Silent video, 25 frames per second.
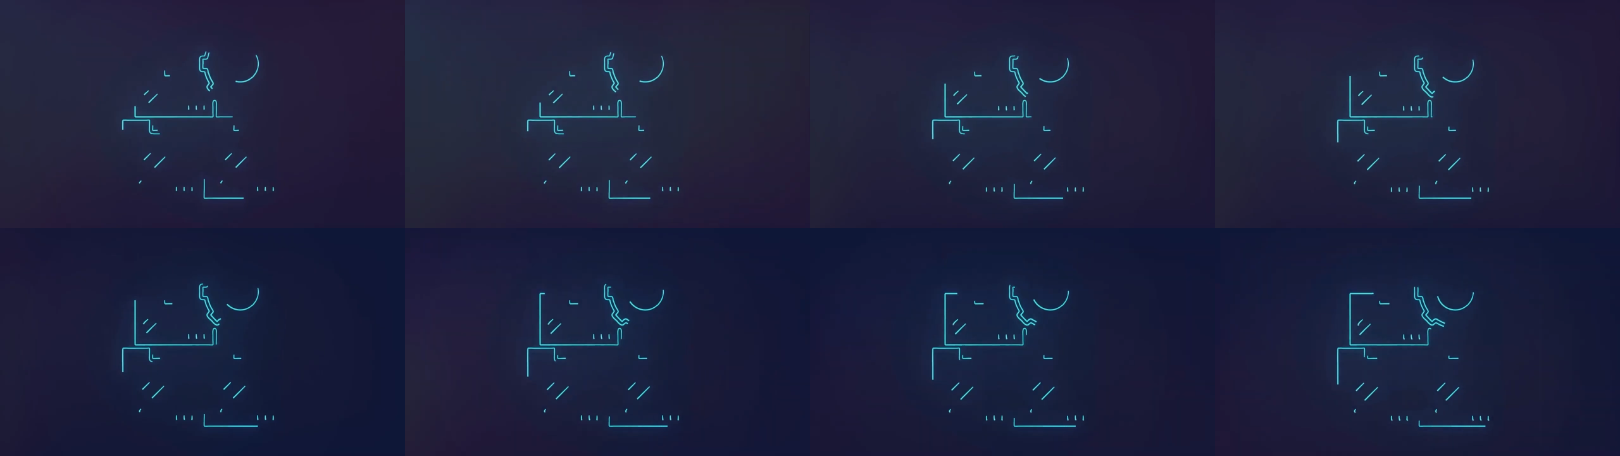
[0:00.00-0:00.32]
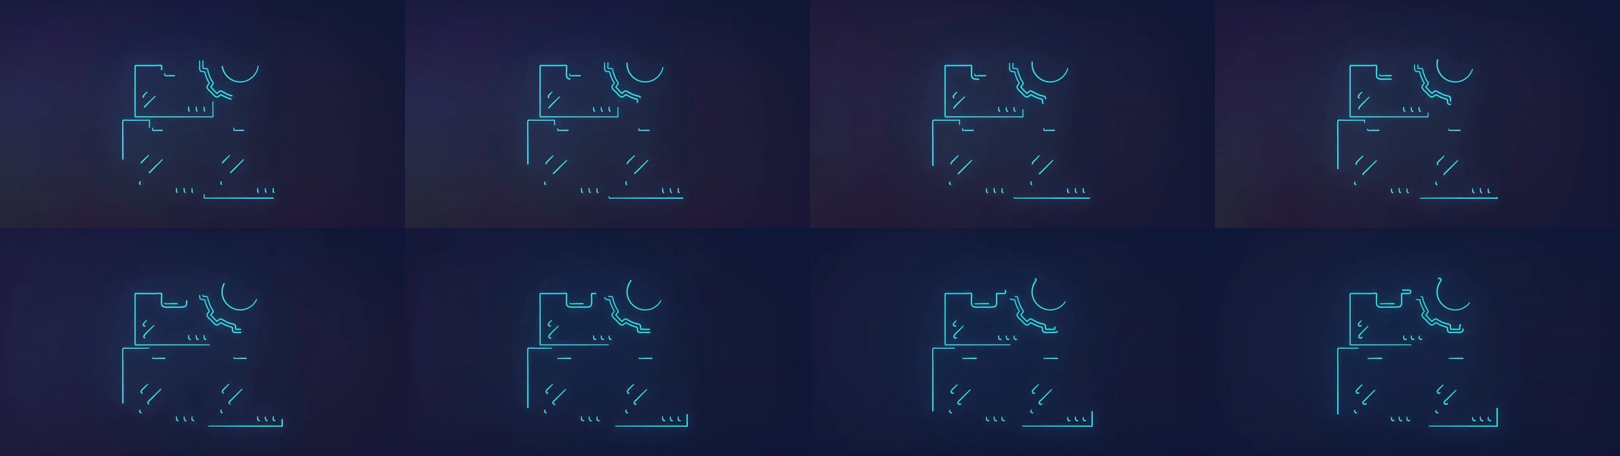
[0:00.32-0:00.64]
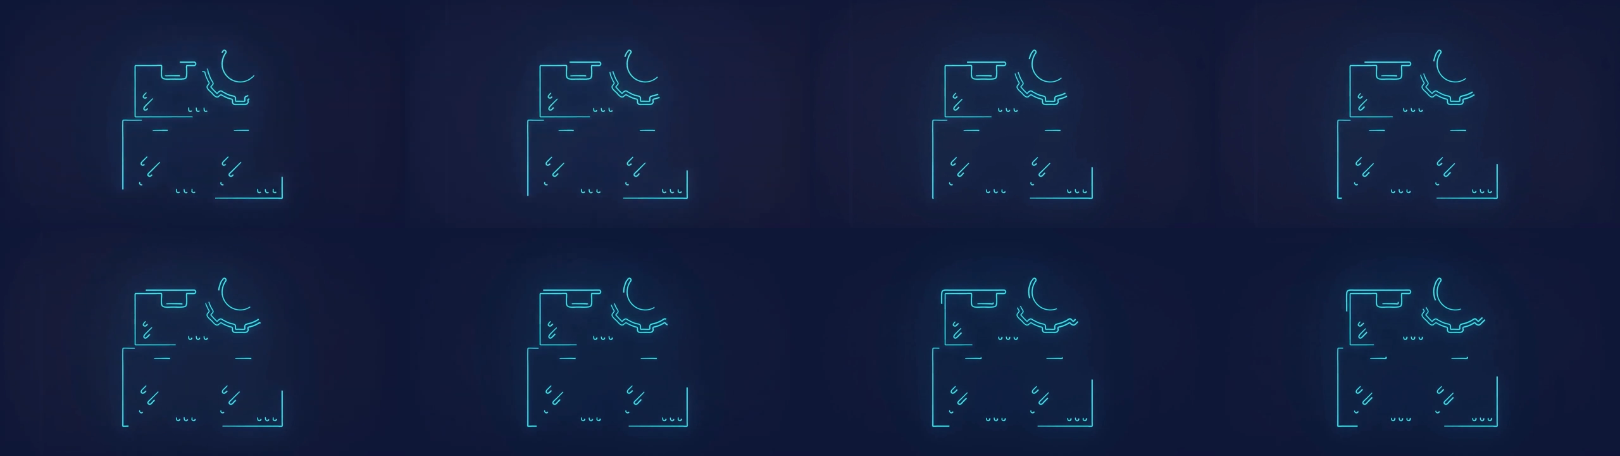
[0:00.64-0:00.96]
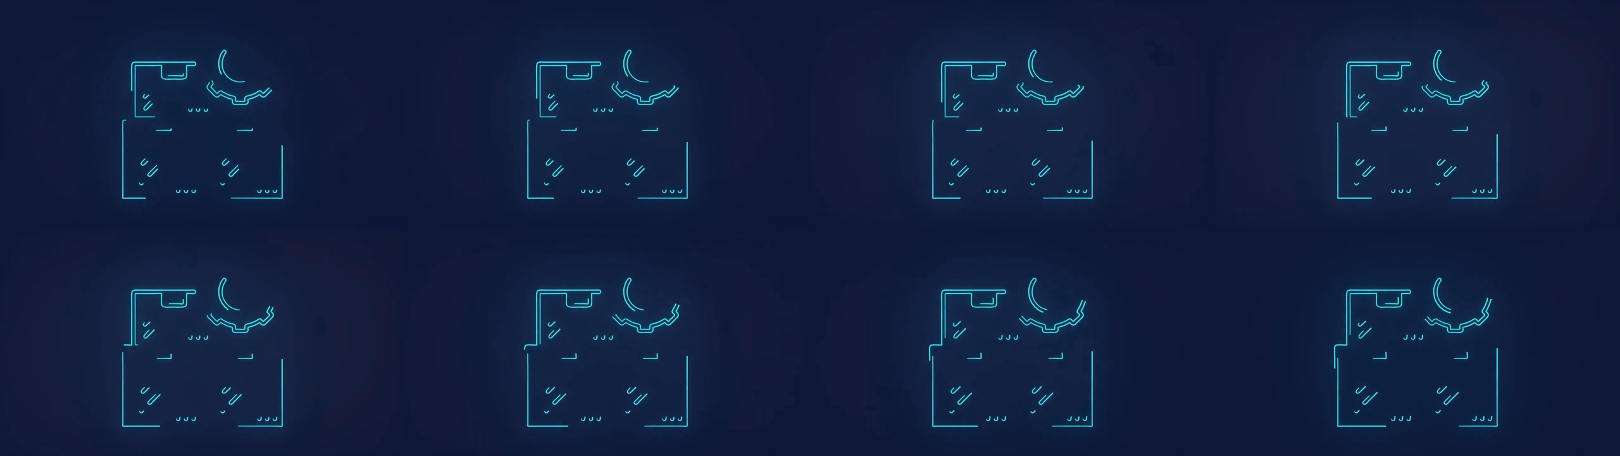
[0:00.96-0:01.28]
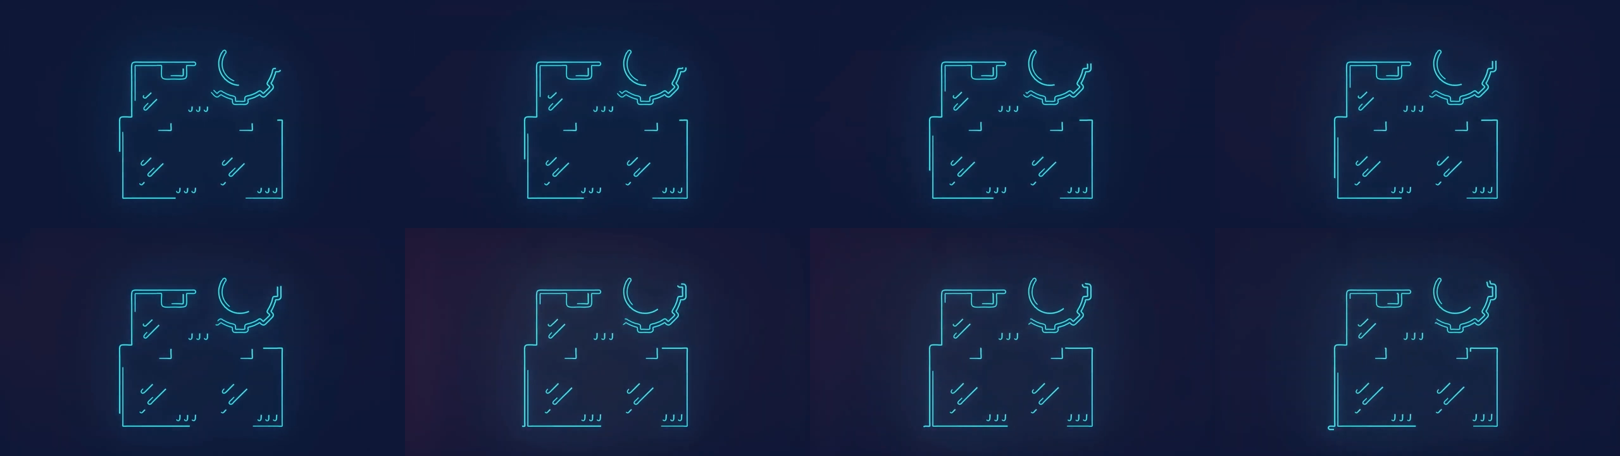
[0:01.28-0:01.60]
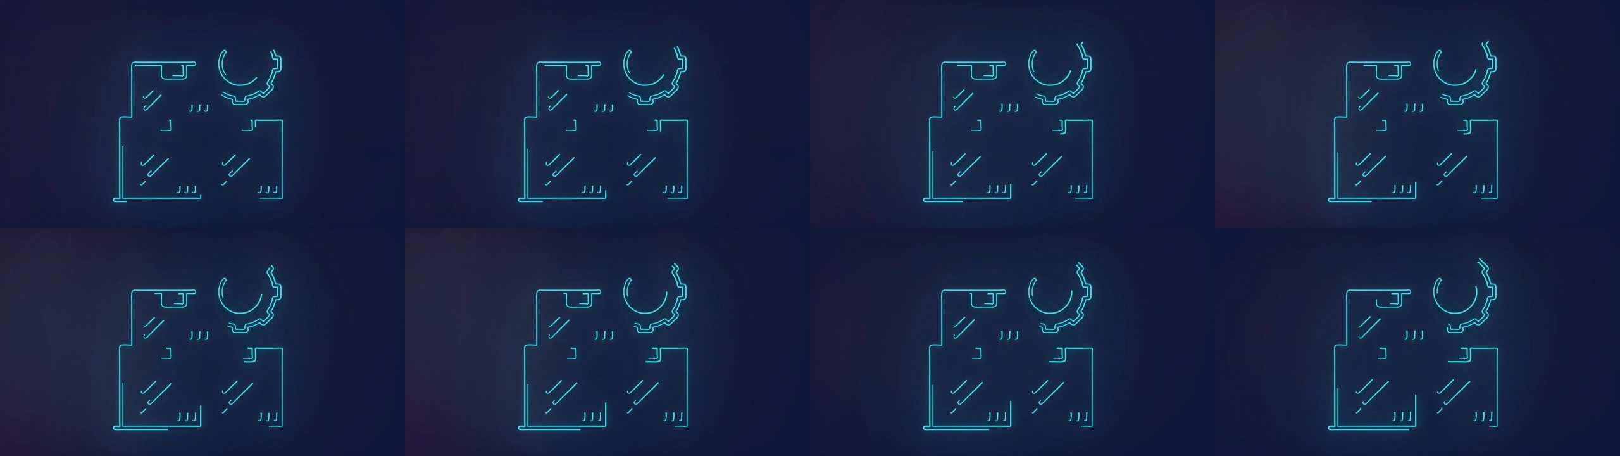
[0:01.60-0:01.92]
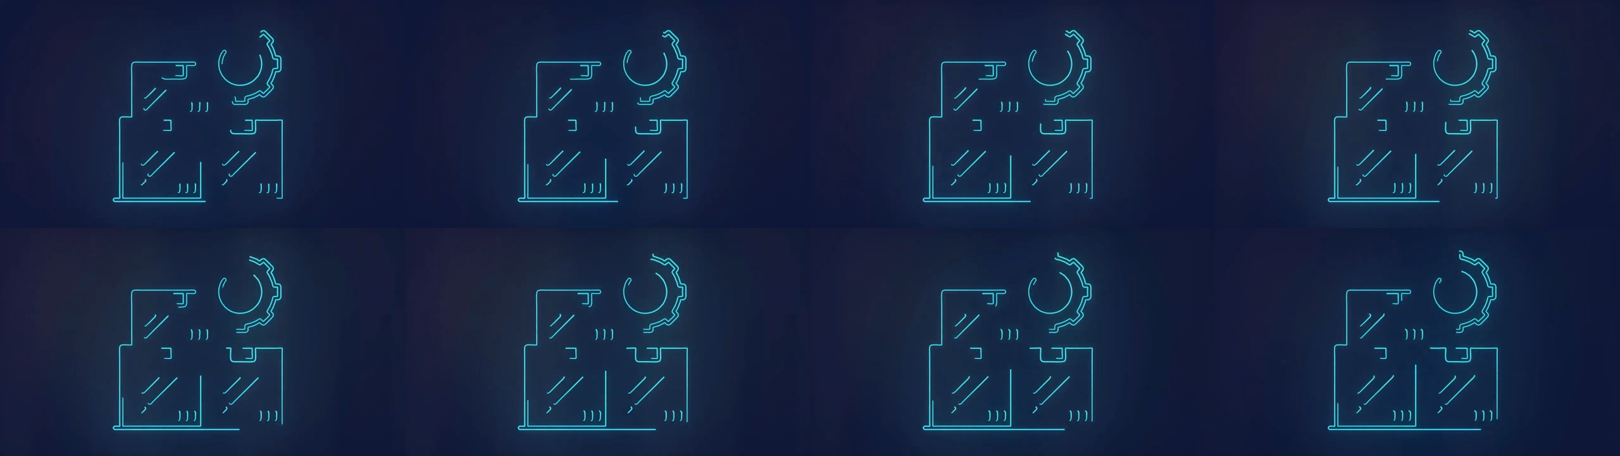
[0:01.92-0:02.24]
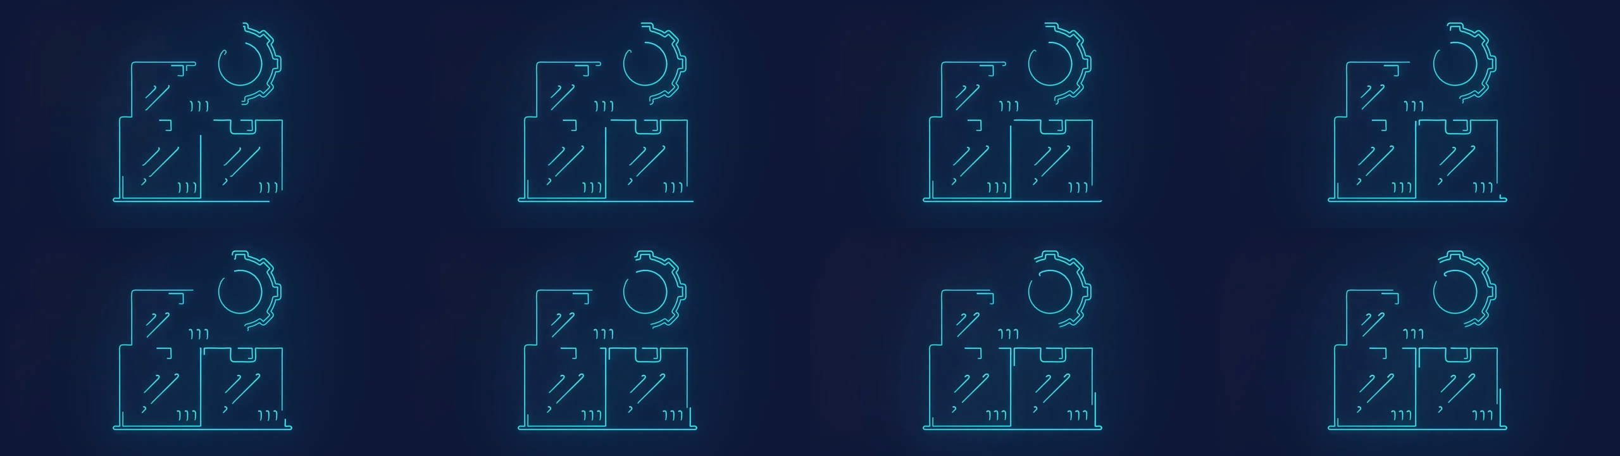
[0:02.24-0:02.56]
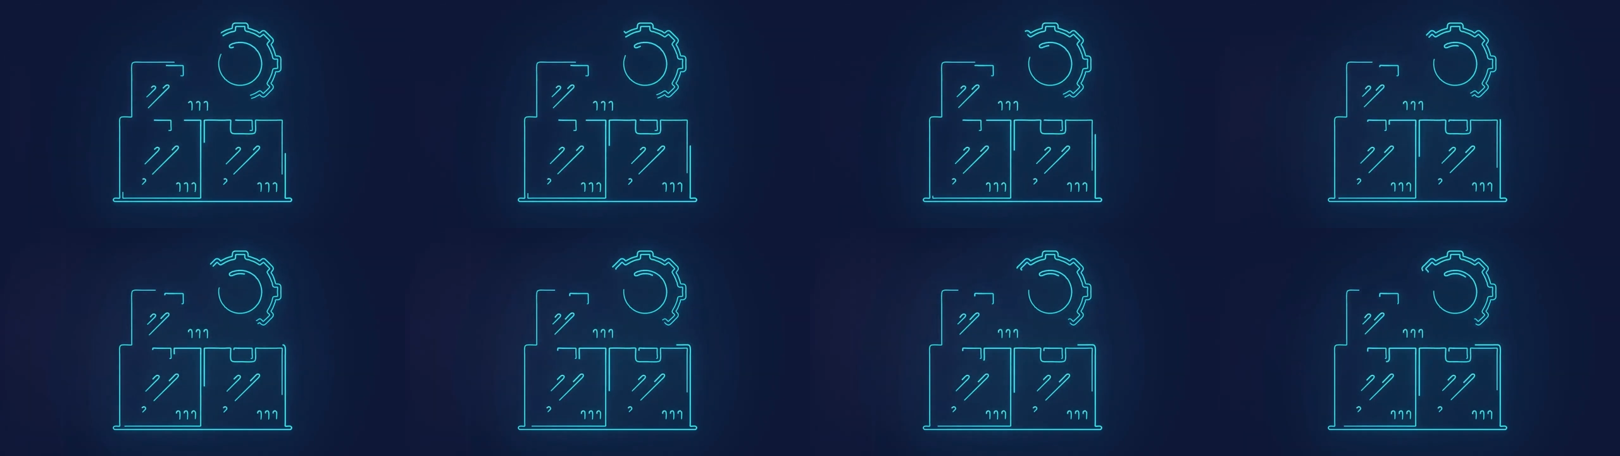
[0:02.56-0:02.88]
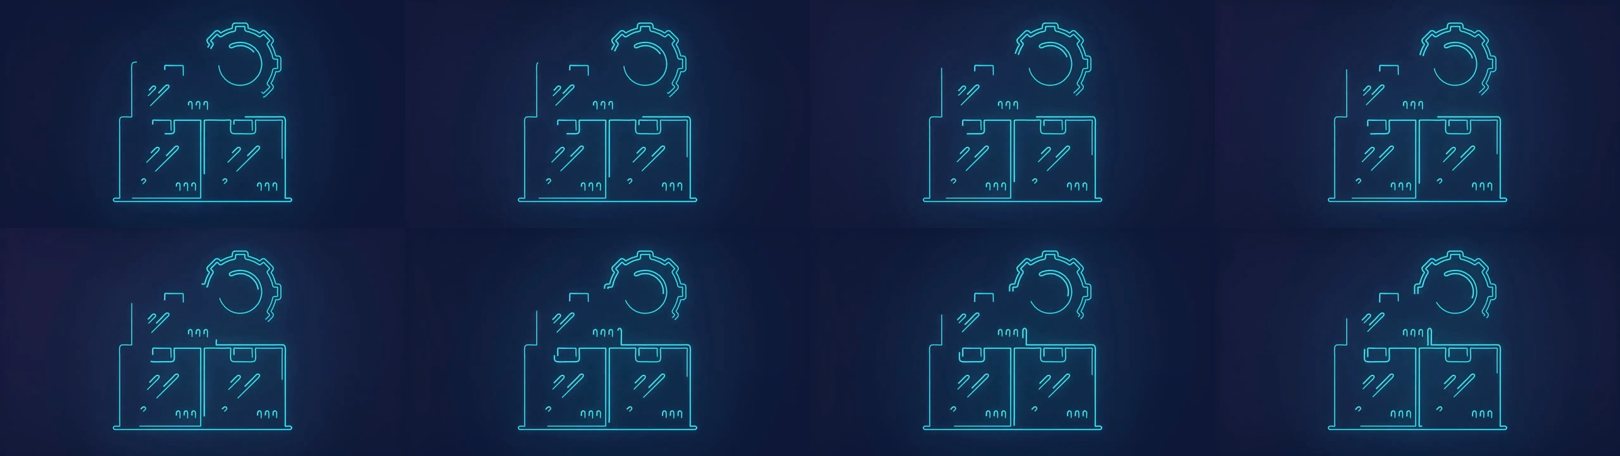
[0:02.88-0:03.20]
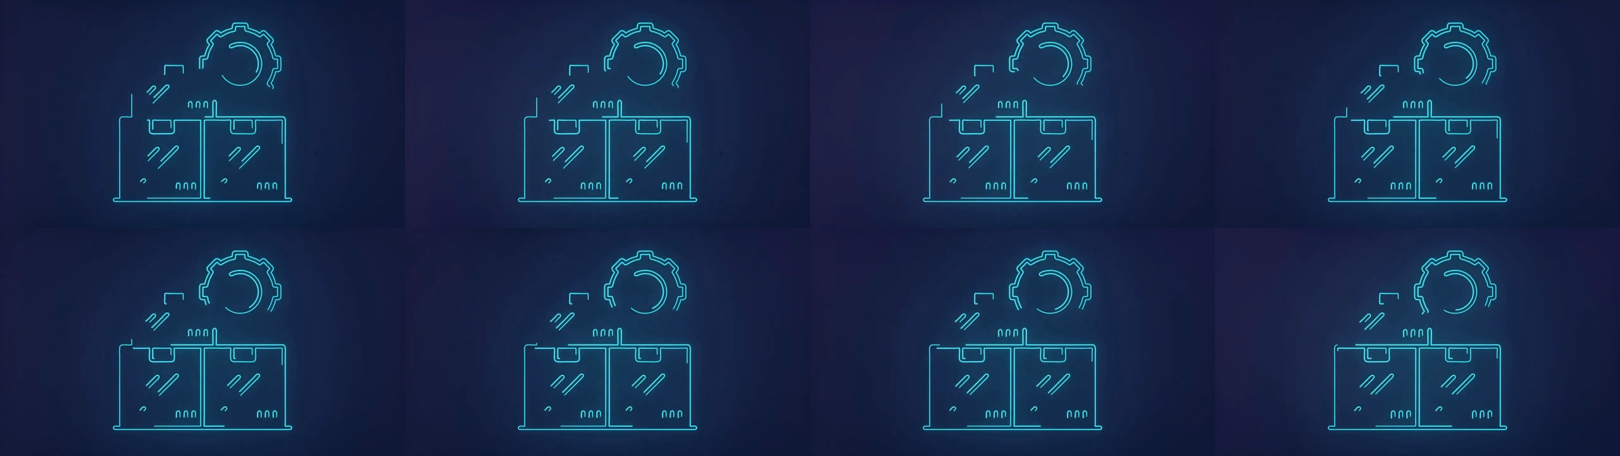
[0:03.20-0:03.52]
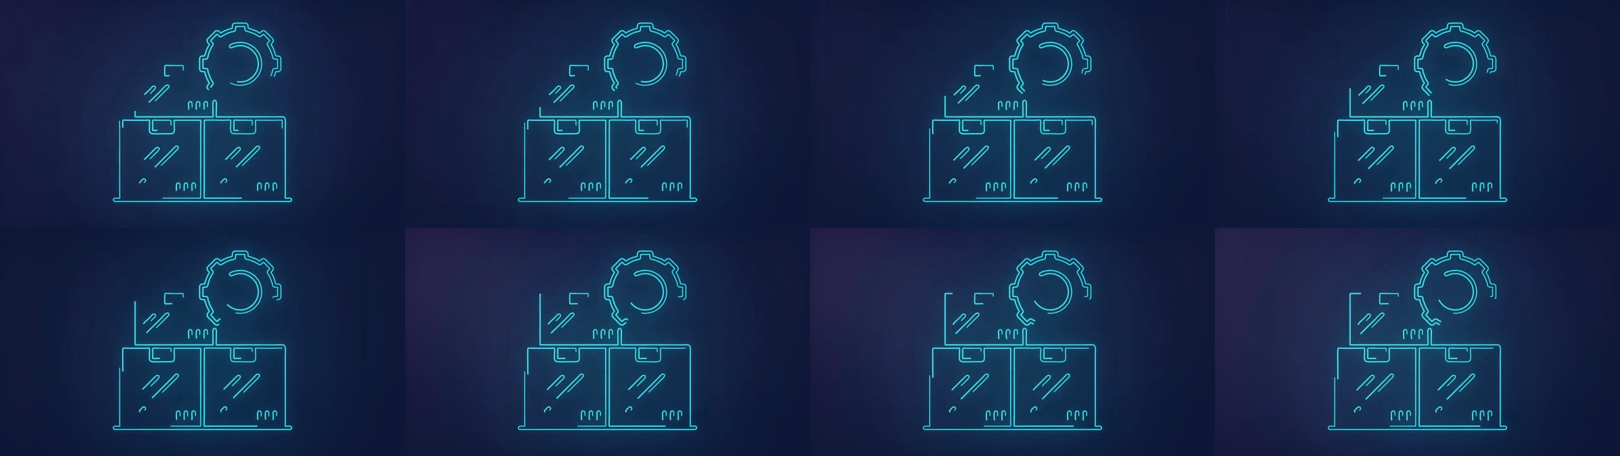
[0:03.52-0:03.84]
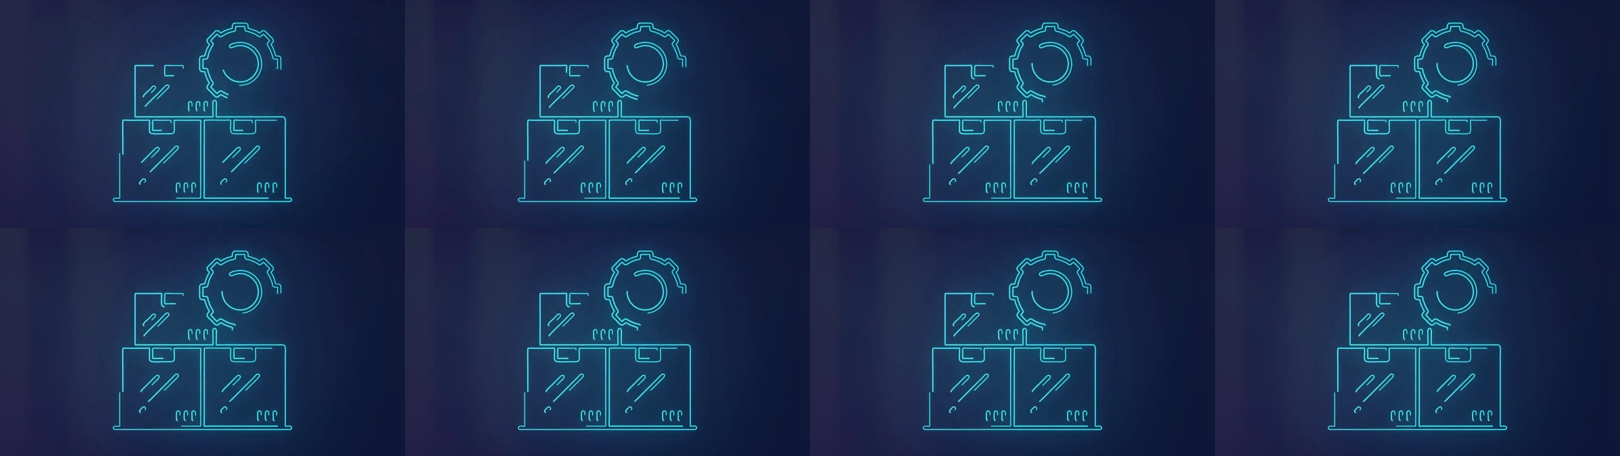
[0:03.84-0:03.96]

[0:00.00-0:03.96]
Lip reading: [unreadable: no face in view]